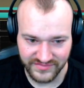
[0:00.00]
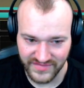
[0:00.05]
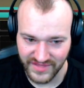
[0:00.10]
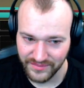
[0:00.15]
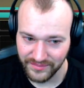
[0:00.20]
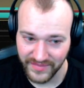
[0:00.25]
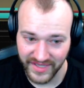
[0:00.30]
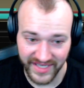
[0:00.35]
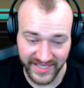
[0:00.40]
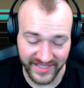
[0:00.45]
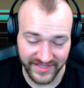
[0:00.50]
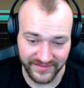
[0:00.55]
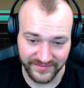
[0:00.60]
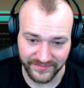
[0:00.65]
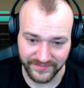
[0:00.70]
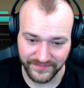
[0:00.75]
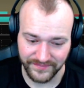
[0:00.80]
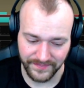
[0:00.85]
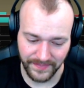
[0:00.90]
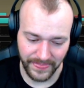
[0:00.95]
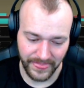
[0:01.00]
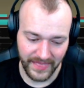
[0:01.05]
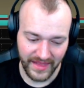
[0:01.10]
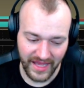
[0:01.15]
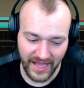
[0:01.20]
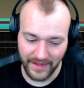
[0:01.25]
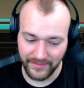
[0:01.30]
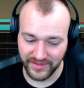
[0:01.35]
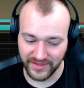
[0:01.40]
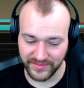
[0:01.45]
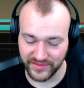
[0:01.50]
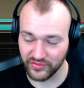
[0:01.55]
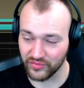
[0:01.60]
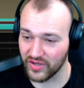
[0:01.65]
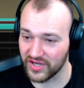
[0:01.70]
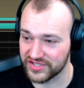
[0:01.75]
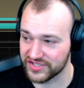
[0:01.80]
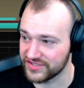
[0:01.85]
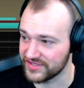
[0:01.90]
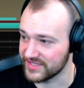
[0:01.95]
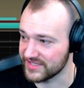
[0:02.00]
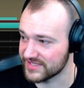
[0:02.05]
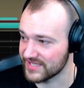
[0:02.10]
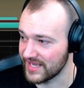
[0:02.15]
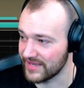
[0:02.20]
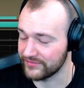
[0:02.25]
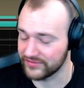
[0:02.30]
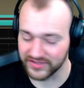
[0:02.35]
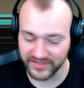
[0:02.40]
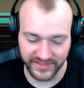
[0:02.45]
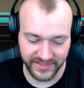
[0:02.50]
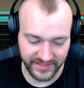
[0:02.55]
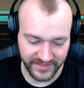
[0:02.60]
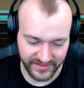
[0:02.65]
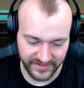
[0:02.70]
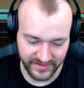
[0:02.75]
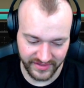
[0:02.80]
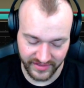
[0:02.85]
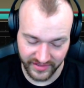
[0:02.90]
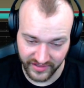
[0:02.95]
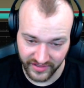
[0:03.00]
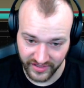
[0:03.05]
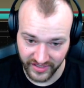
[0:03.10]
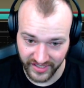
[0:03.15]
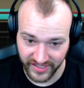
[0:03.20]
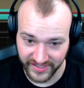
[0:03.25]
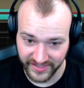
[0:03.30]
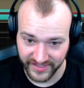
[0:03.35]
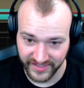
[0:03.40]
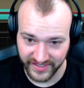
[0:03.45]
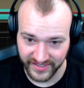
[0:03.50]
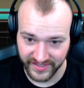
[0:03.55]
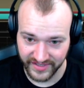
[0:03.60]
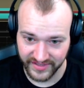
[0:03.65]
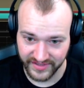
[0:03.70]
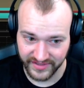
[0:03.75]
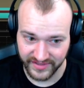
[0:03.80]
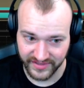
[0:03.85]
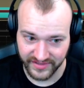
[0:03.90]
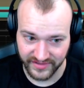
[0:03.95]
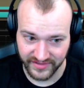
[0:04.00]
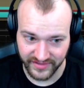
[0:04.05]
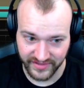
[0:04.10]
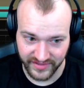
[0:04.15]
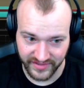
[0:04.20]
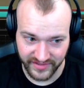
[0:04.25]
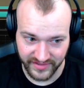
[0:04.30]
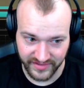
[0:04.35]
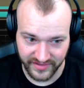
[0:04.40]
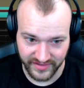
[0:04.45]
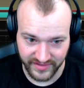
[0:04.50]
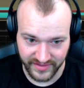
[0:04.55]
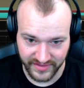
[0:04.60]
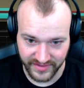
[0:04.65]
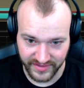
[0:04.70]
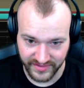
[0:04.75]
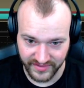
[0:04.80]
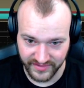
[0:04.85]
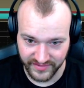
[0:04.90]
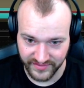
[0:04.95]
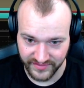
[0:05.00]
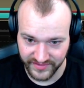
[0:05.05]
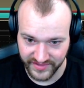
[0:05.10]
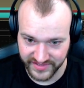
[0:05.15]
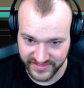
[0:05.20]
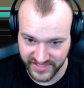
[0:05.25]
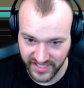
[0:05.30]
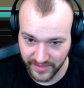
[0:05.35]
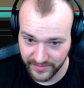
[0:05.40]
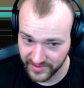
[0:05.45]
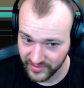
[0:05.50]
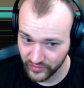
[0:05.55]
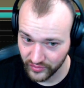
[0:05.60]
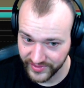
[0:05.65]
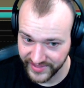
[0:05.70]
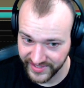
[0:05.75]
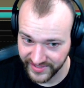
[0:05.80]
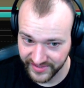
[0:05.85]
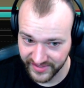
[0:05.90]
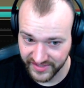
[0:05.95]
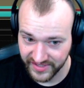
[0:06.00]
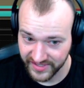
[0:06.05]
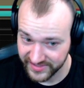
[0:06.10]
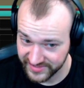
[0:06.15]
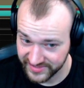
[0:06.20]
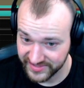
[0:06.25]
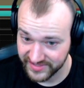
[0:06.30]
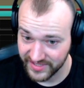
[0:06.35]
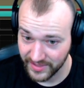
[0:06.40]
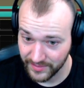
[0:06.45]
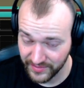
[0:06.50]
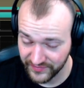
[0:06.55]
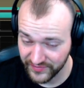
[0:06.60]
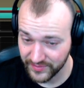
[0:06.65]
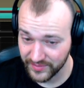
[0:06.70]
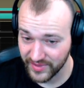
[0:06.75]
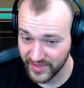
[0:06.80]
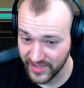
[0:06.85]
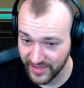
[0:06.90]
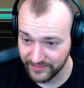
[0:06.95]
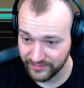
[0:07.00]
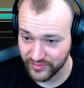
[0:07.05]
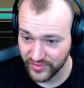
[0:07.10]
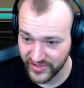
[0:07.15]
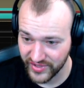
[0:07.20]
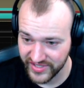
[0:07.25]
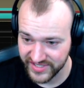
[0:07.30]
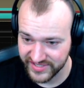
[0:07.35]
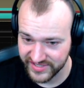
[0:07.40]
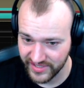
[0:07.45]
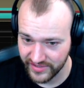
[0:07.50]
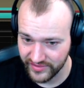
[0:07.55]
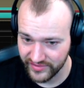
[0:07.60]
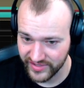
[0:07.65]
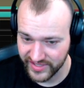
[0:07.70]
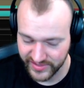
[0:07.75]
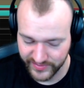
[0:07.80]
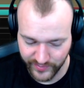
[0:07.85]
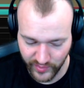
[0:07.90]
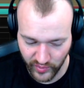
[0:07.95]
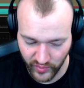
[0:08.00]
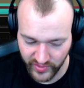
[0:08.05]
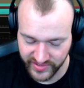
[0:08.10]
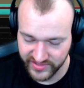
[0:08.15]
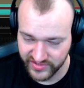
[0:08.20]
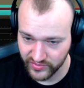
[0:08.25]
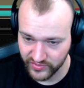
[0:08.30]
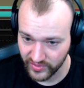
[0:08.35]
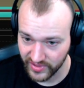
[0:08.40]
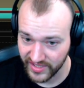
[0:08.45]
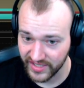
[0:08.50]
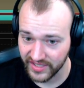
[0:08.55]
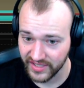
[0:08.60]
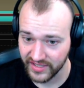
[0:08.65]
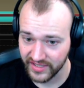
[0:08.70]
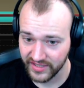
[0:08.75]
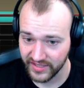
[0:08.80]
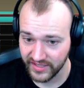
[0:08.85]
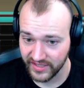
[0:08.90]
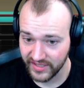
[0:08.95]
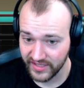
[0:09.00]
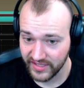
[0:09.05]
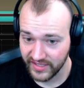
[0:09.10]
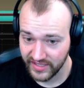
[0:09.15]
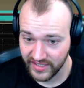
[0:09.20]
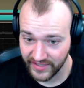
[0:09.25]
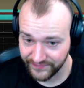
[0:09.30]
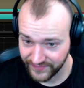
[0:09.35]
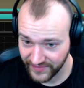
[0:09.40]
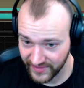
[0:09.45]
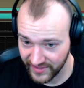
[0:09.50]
Man, I'm going to be watching these heavily on this coming week because some of them are at pretty serious points where if